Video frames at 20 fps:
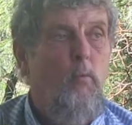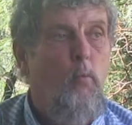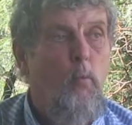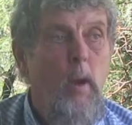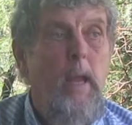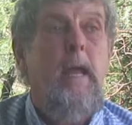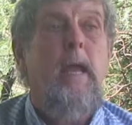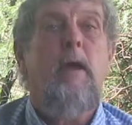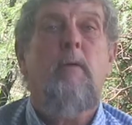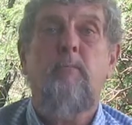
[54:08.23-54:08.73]

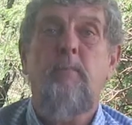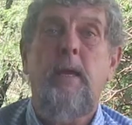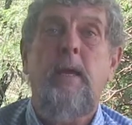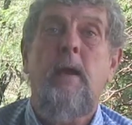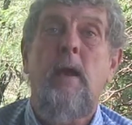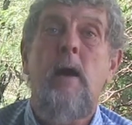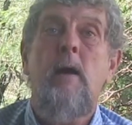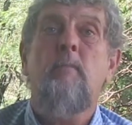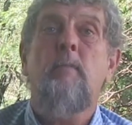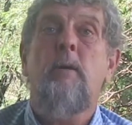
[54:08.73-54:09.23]
we have
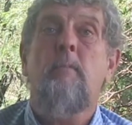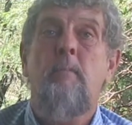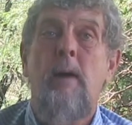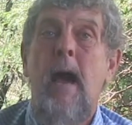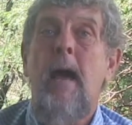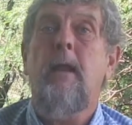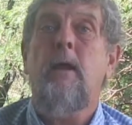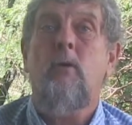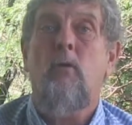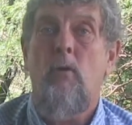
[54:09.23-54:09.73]
become a
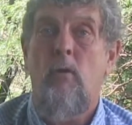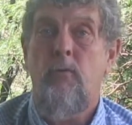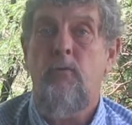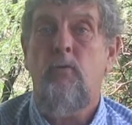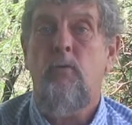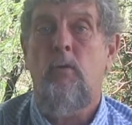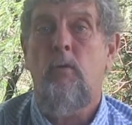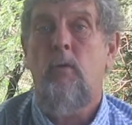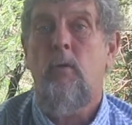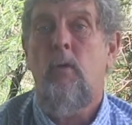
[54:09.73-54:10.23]

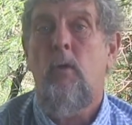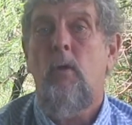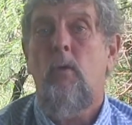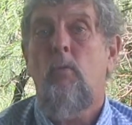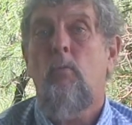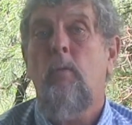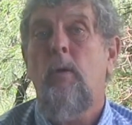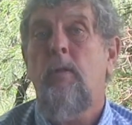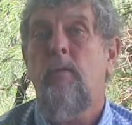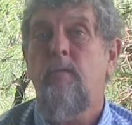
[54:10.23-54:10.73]
monoculture
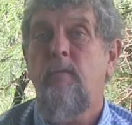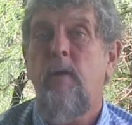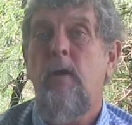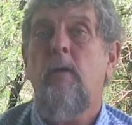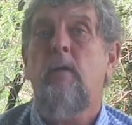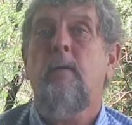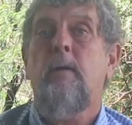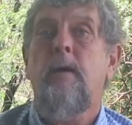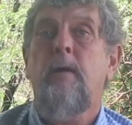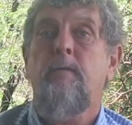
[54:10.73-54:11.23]
with
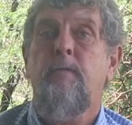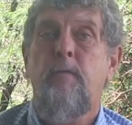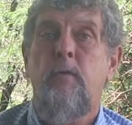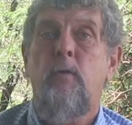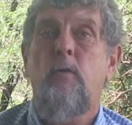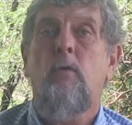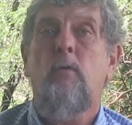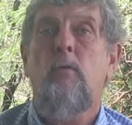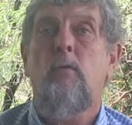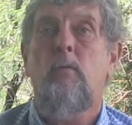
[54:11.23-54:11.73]
very
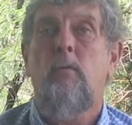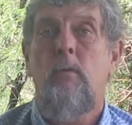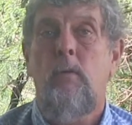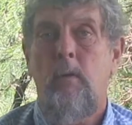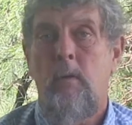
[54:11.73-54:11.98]
few